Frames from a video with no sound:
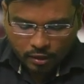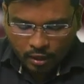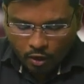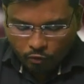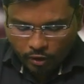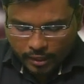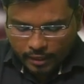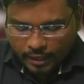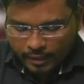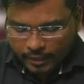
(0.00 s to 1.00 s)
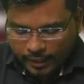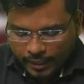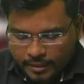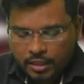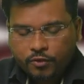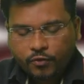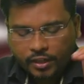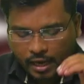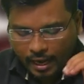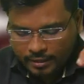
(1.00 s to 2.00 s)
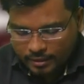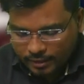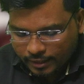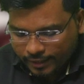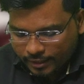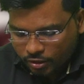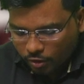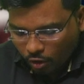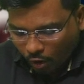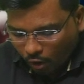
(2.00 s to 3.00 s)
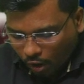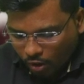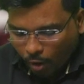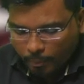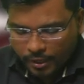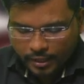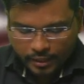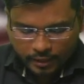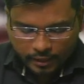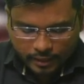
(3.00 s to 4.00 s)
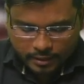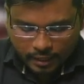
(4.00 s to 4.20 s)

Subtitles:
whether lease is finance lease or operating lease